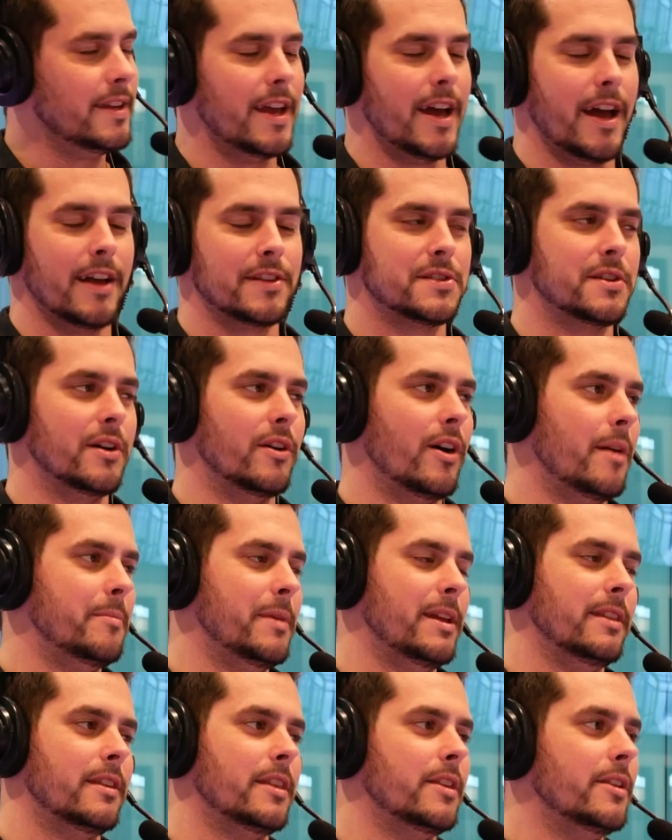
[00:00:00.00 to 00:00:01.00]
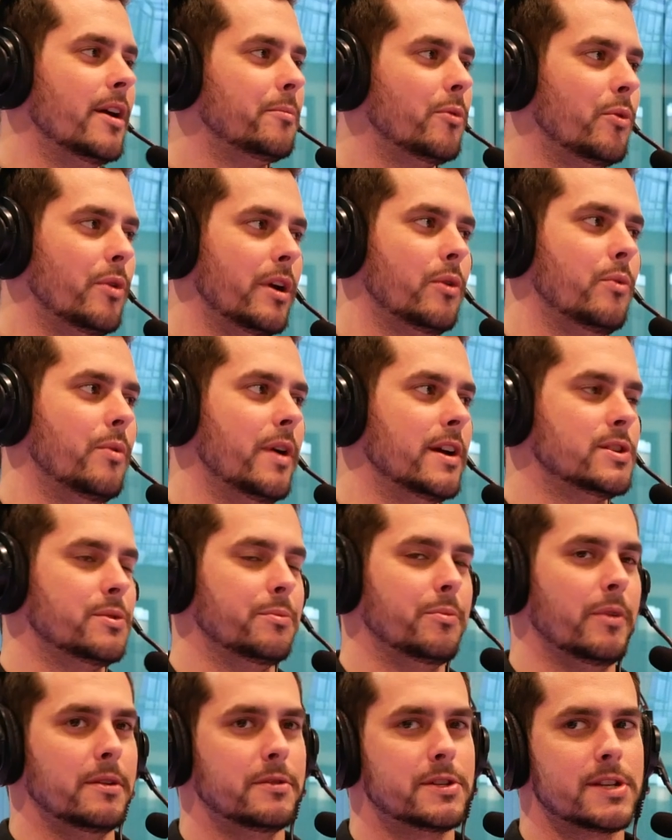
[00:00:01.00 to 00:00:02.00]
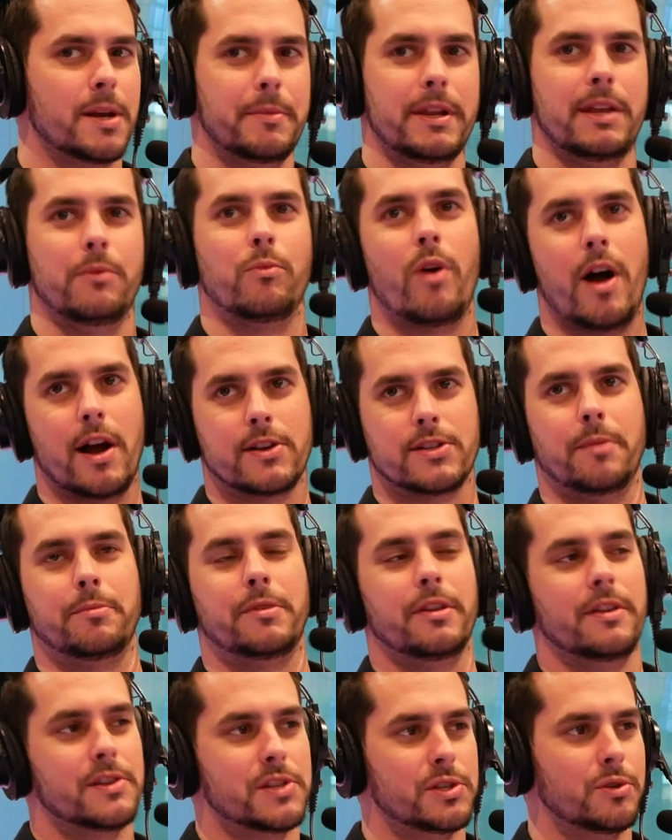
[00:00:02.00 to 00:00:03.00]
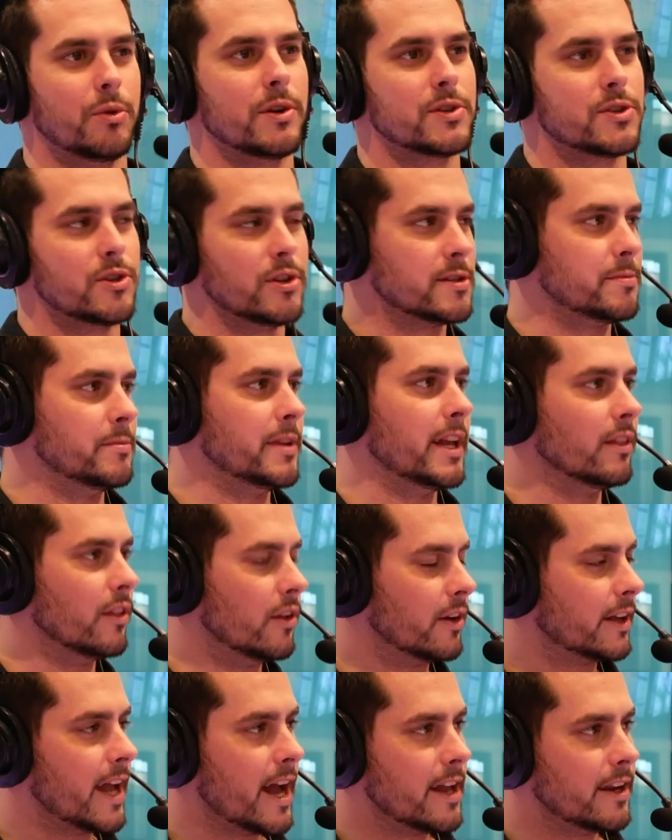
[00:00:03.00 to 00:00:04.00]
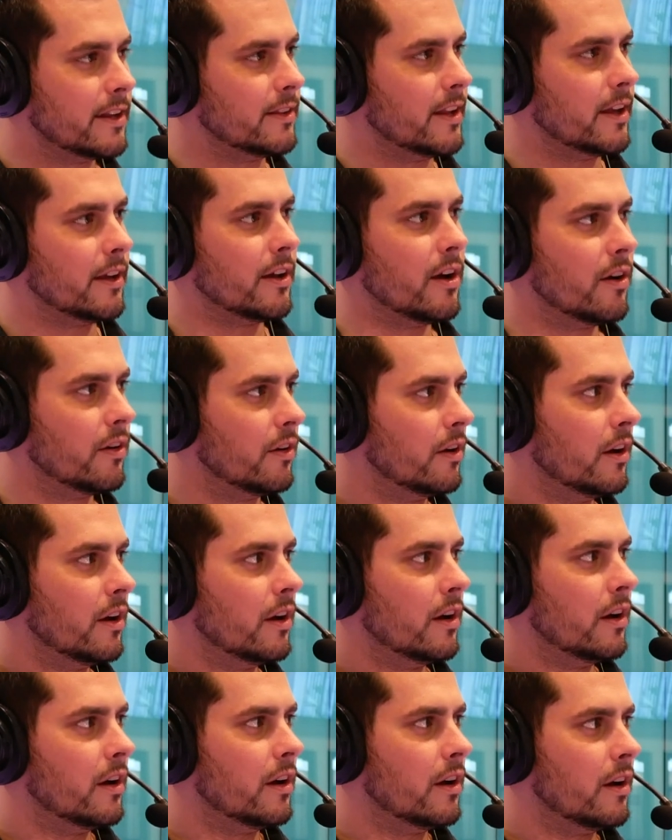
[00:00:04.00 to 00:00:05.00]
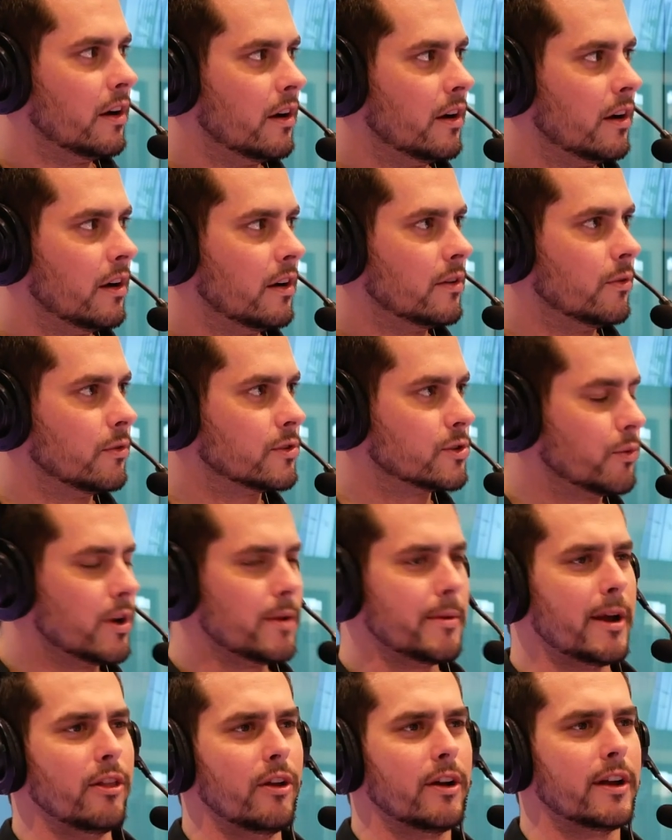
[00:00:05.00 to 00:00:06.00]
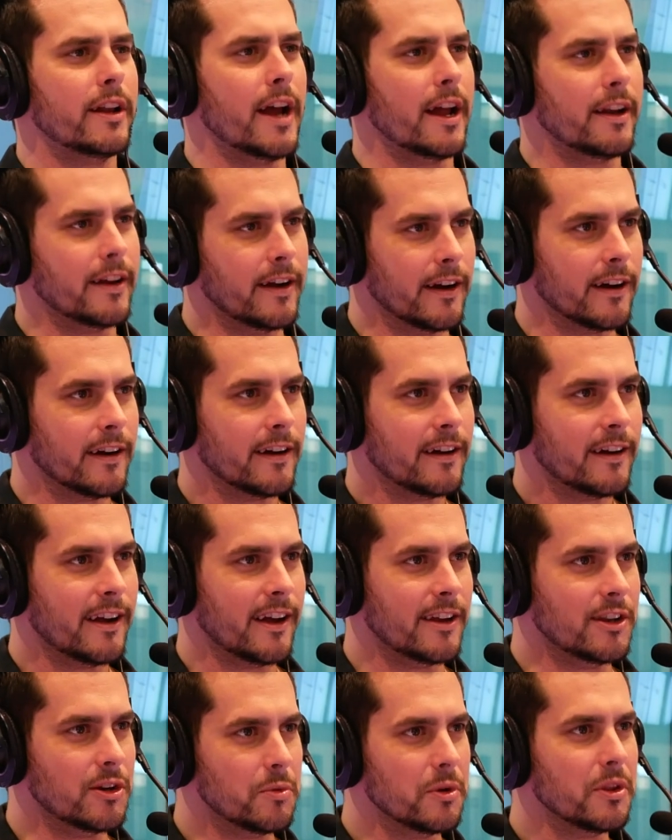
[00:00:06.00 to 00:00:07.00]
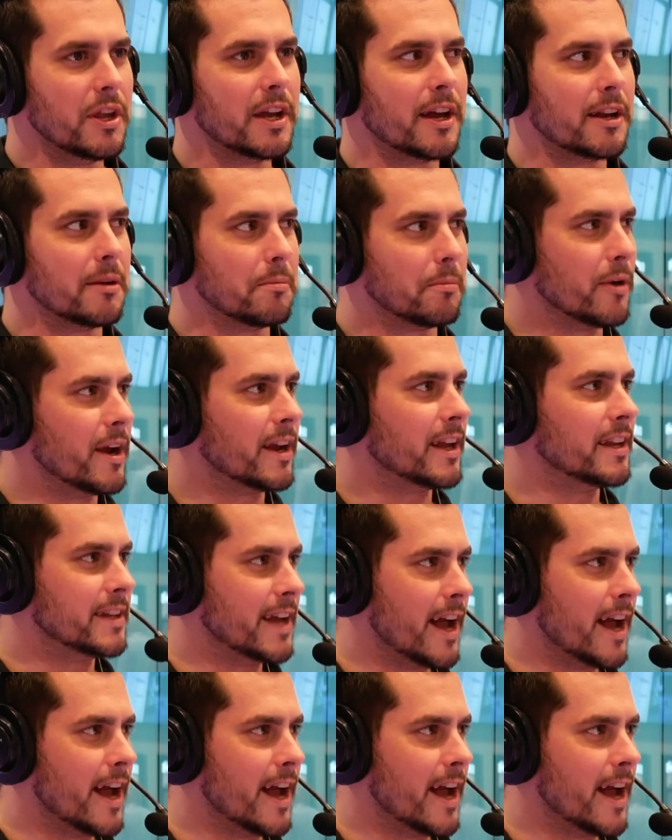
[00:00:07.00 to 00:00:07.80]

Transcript: Yeah. So, I mean, number one question, when somebody walks up to this door system, they look at it and they go, so what am I looking at here? And you really got to break it